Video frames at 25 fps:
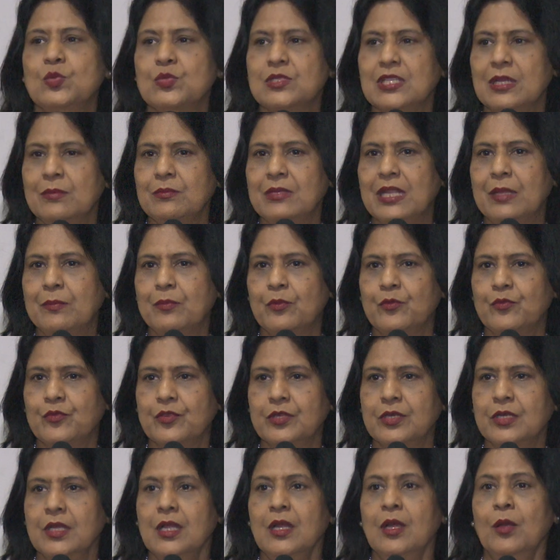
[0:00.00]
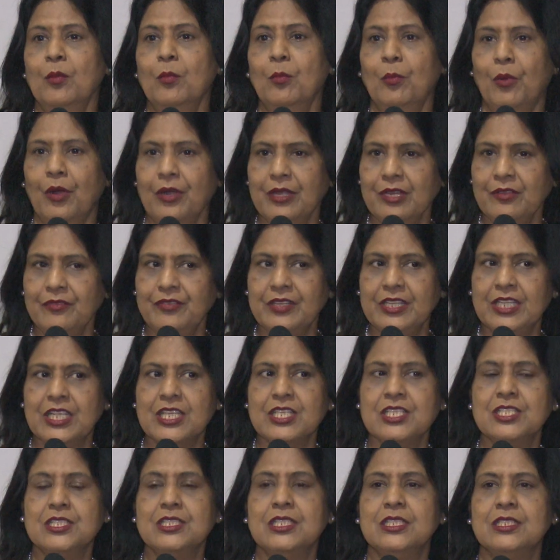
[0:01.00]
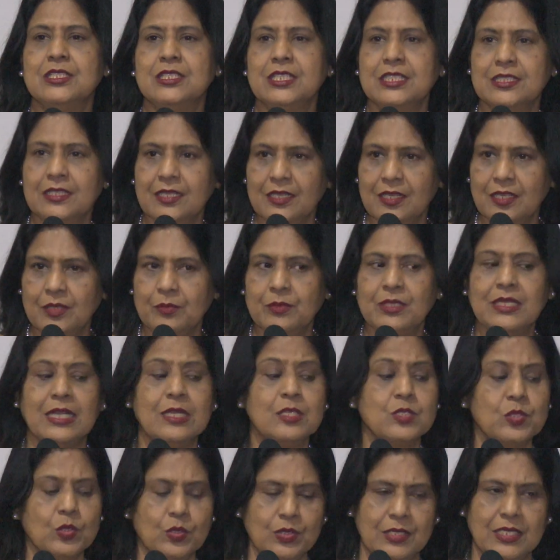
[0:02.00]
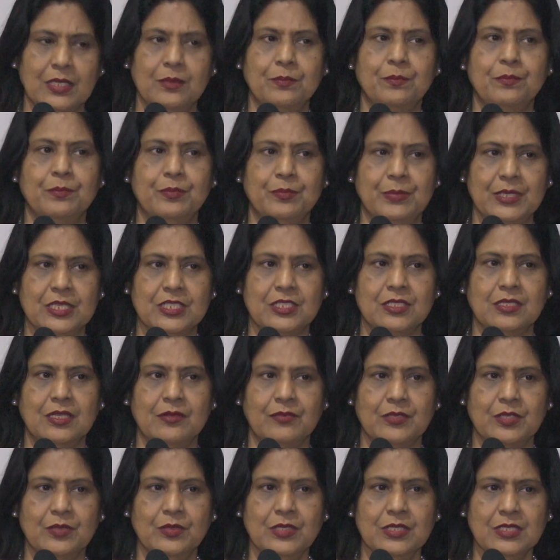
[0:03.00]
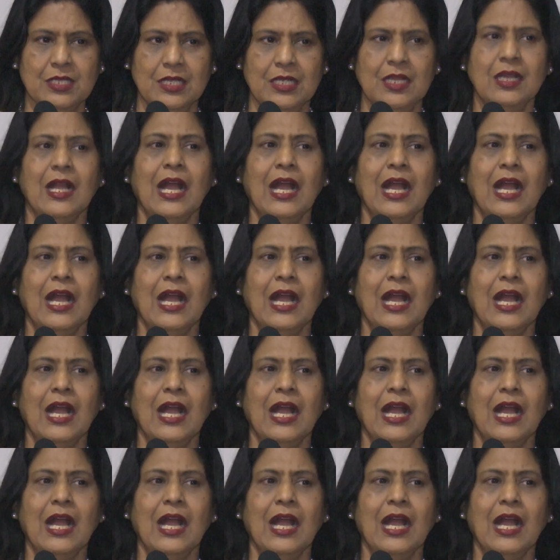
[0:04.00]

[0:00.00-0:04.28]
some type of a modification in teeth arrangement. I'll show you that patient afterwards.